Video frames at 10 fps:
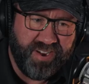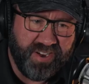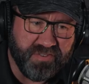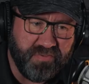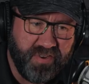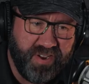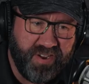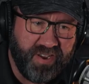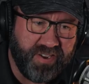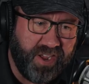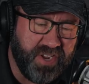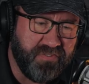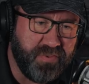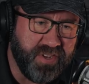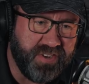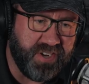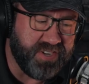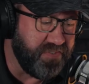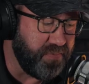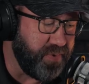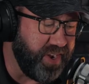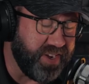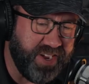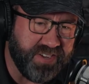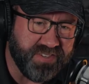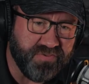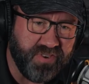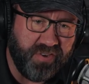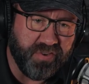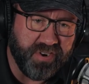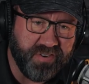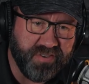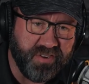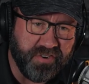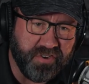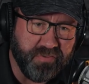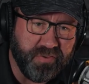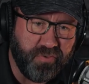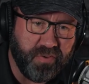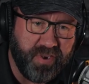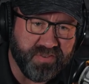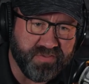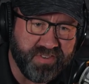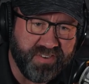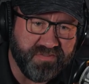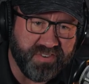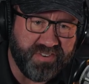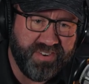awesome. I'll definitely be in touch after the podcast as well. I want to talk to you a little bit more about some stuff. So,